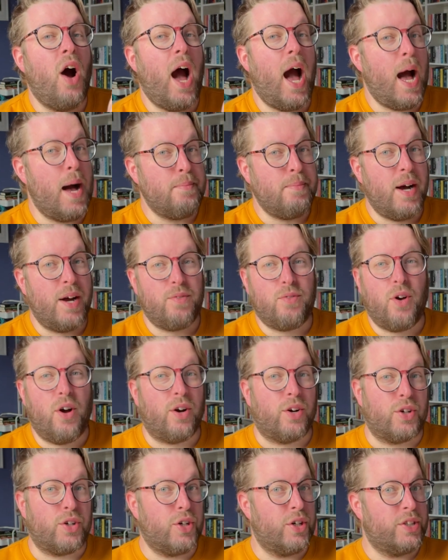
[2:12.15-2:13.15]
Am I
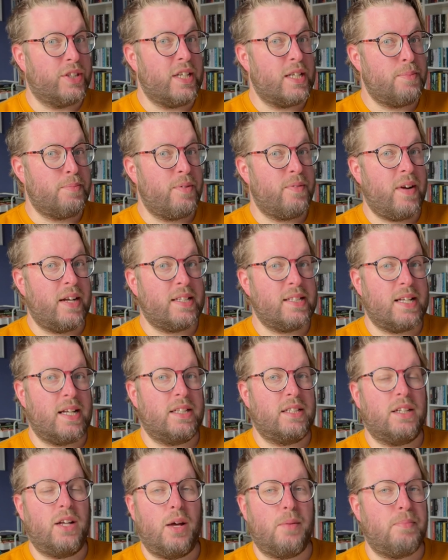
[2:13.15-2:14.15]
wrong? Could this be read
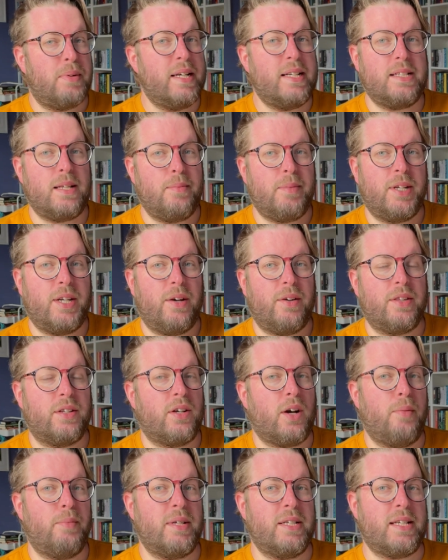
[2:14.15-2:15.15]
standalone? Please let me know in the
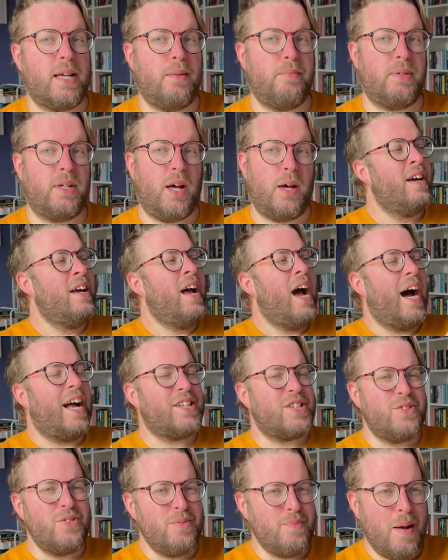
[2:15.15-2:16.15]
comments down below. I
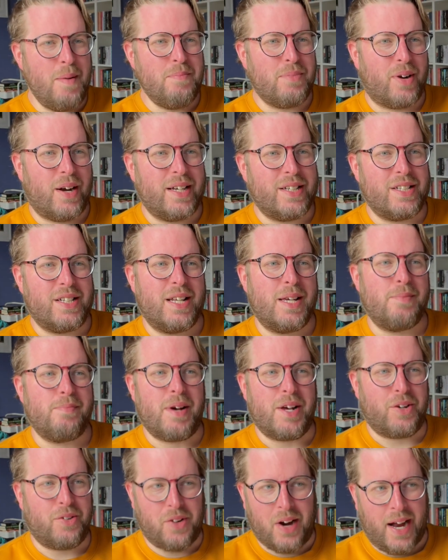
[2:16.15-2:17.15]
do remember, actually,
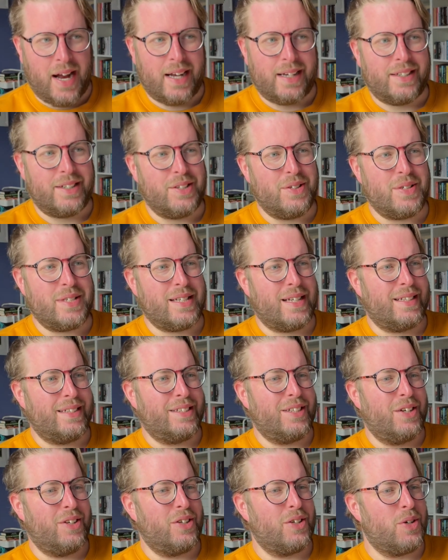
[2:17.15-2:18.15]
my gran, who's sadly
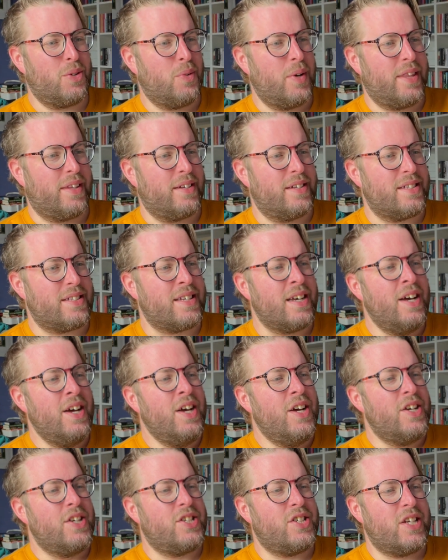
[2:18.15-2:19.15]
no longer with us,
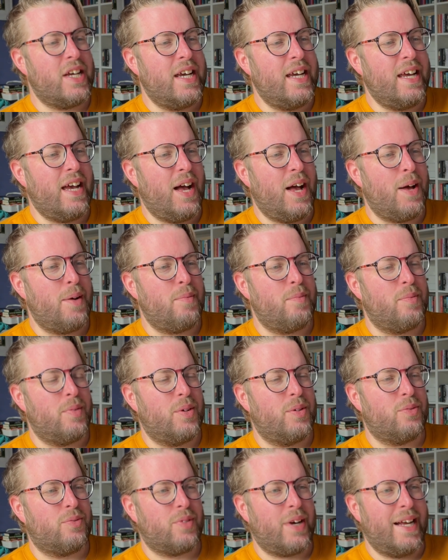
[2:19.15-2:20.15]
she
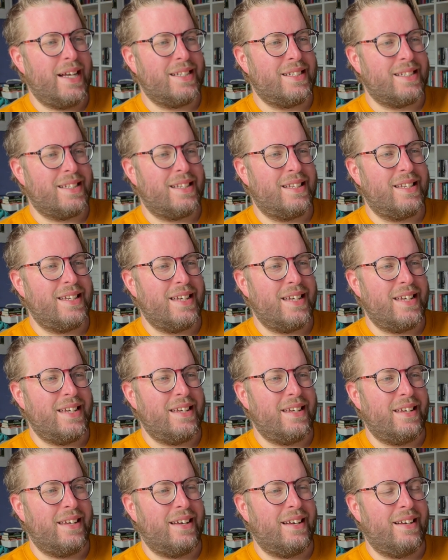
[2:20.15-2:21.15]
read
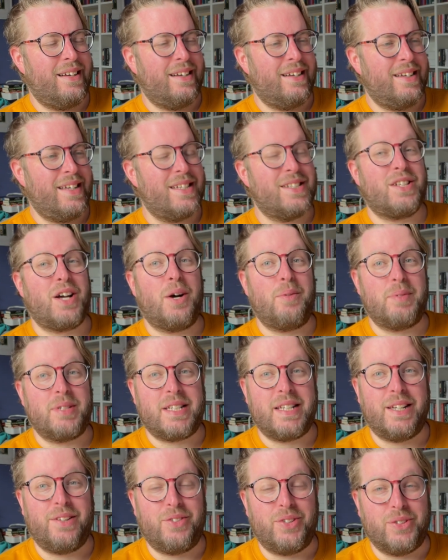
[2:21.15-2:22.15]
the His Dark
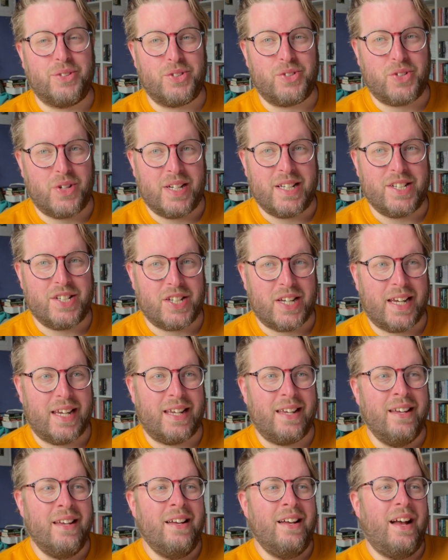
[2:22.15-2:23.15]
Materials
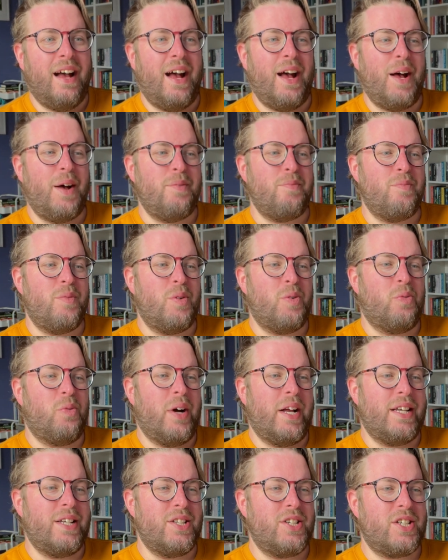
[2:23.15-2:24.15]
trilogy
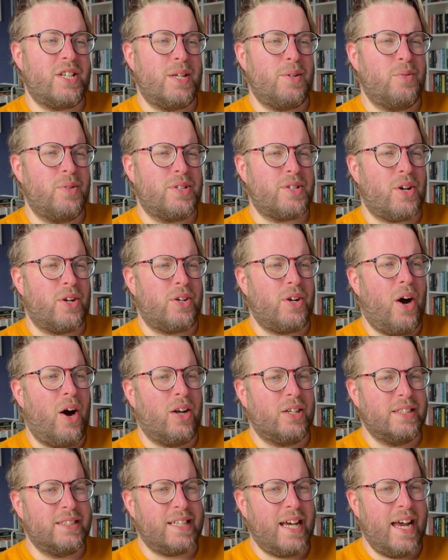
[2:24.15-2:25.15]
when she was on
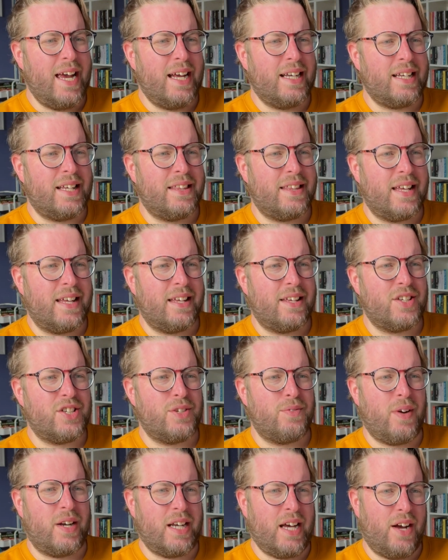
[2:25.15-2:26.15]
holiday, and I think she
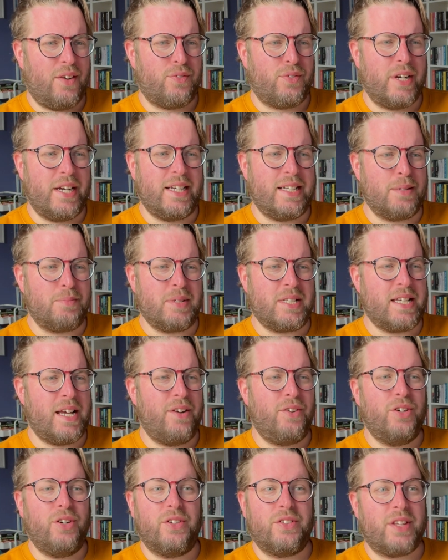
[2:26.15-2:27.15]
ran out of reading
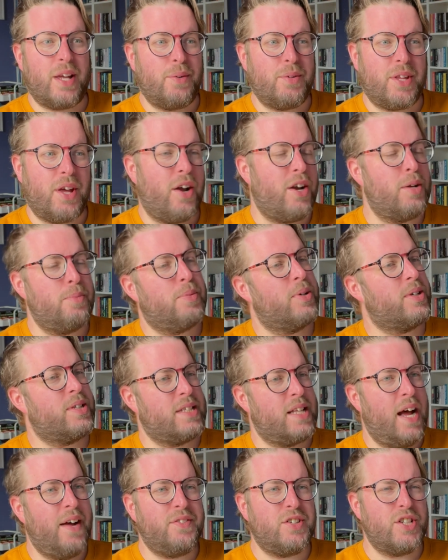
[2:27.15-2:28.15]
material and they were the only books
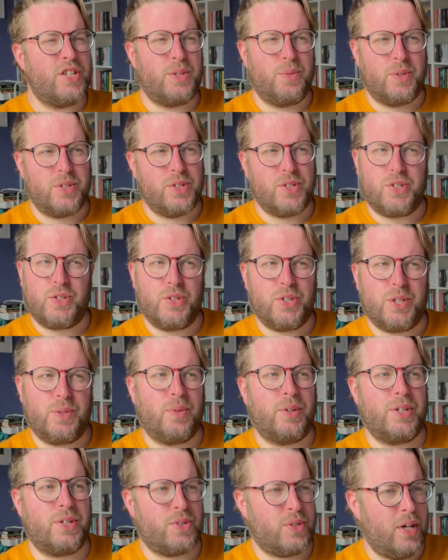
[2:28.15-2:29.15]
left, and she wasn't sure she
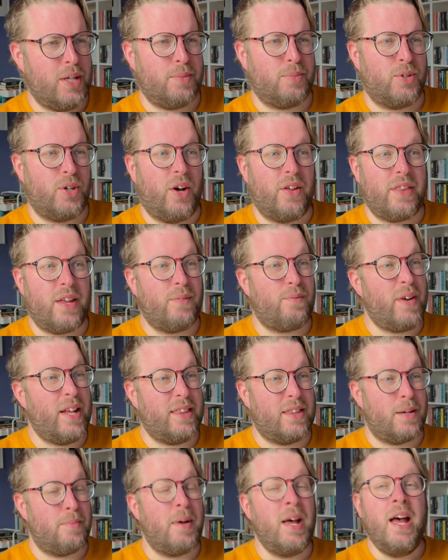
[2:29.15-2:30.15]
wanted to try them or not, and then read
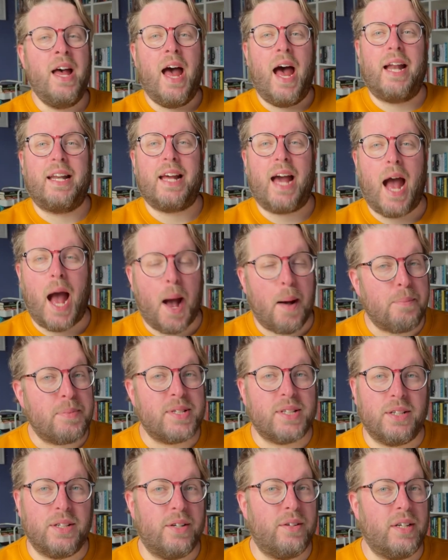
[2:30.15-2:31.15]
them and
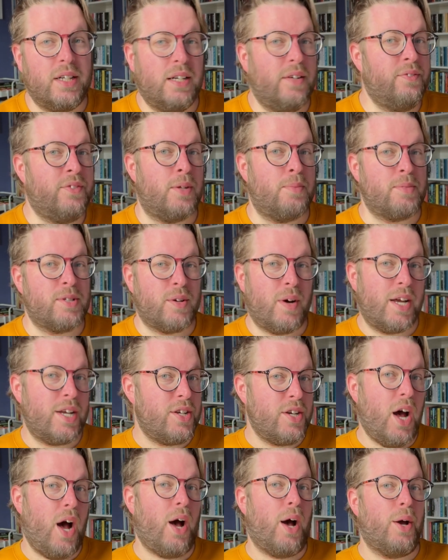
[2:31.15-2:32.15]
absolutely loved them. So I
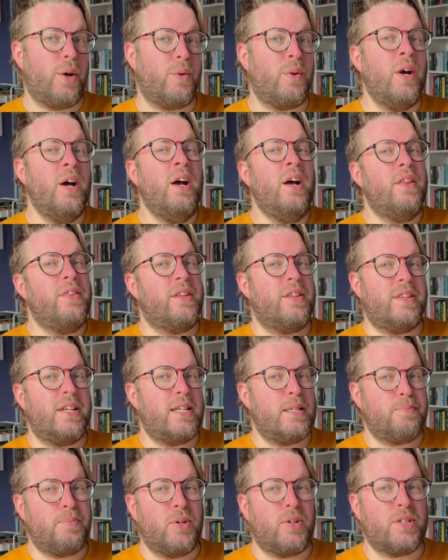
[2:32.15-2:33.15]
know that
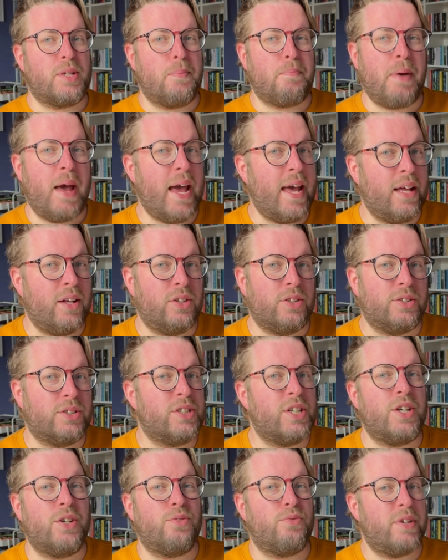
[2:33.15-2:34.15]
these books appeal
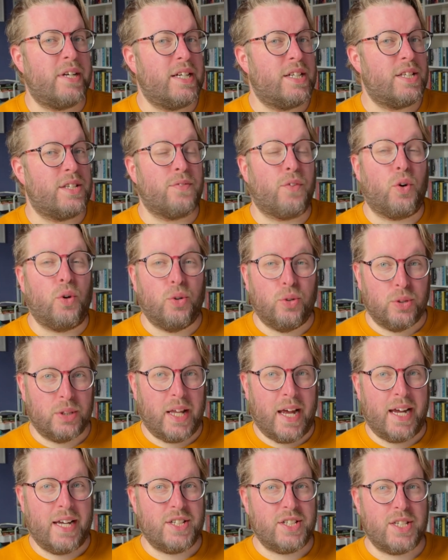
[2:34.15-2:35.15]
to readers of all
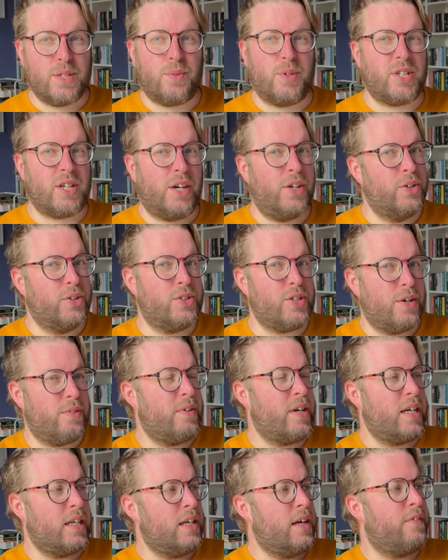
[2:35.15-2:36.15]
ages, which I also
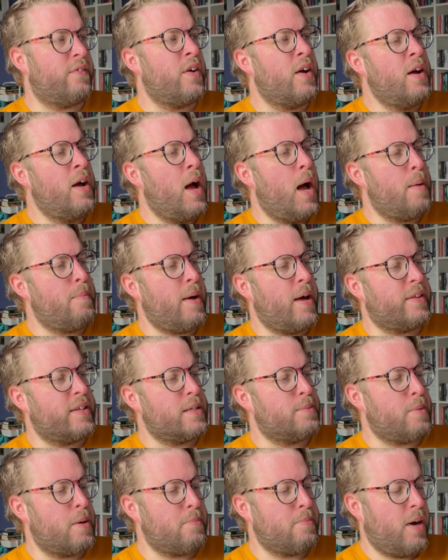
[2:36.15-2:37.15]
really love about
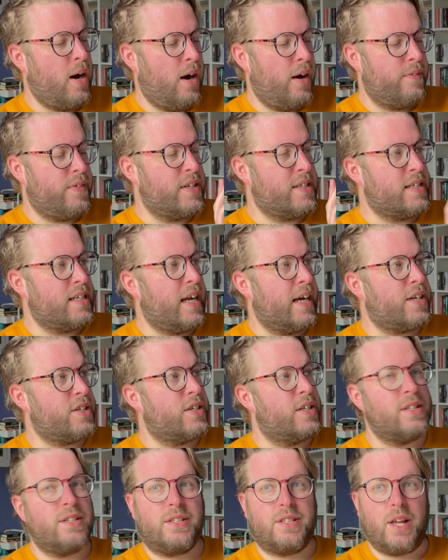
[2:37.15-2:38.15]
this being part of the
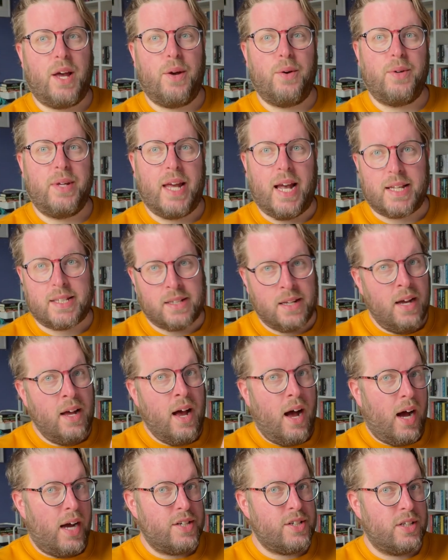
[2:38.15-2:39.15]
selection. So yes,
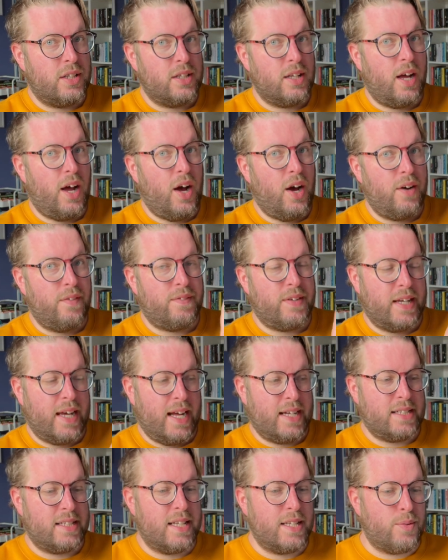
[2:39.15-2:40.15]
I shall hopefully
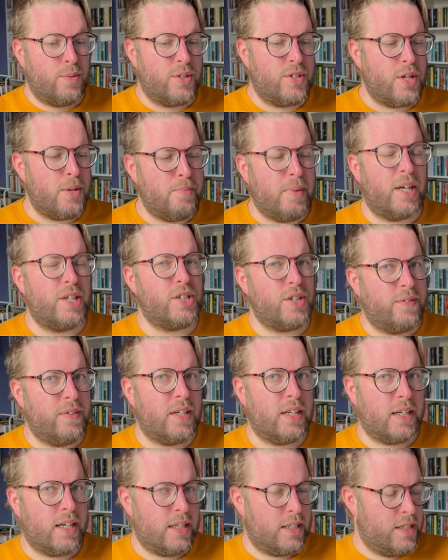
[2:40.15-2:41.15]
head to this one soon, but I do feel
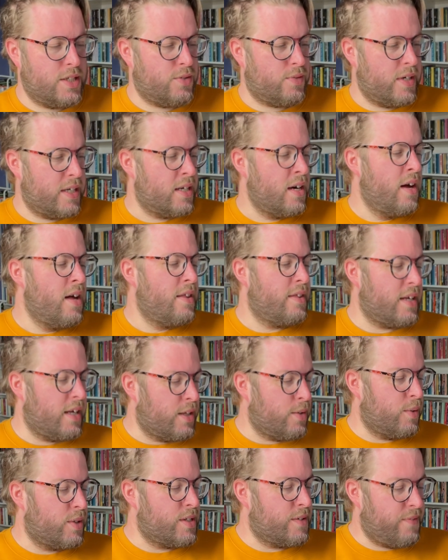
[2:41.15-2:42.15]
like I need to read the
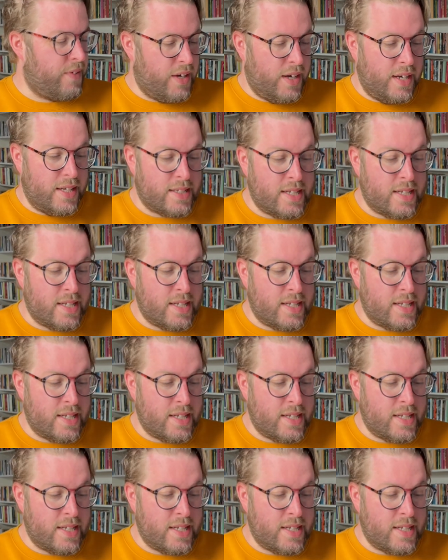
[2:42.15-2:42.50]
other ones first.